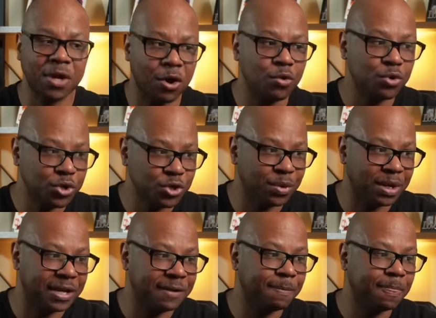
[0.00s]
own
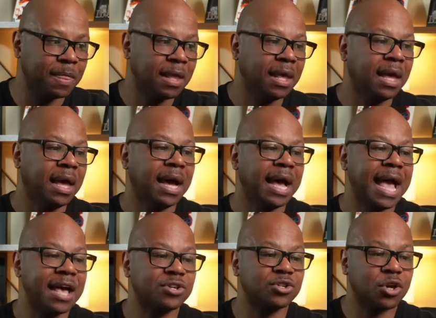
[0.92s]
doing,
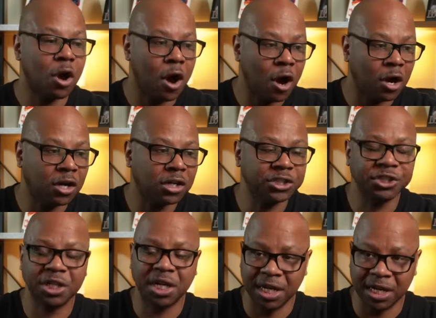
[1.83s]
has
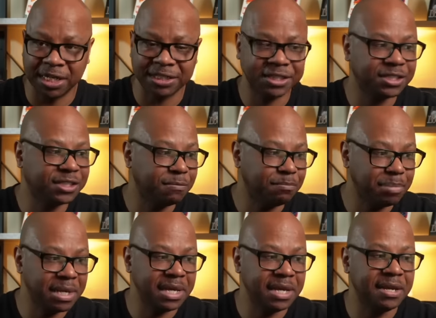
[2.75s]
caused us to
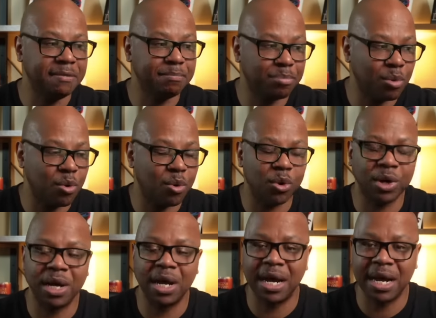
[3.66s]
be
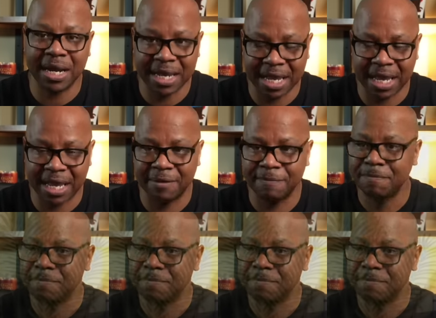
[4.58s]
born again.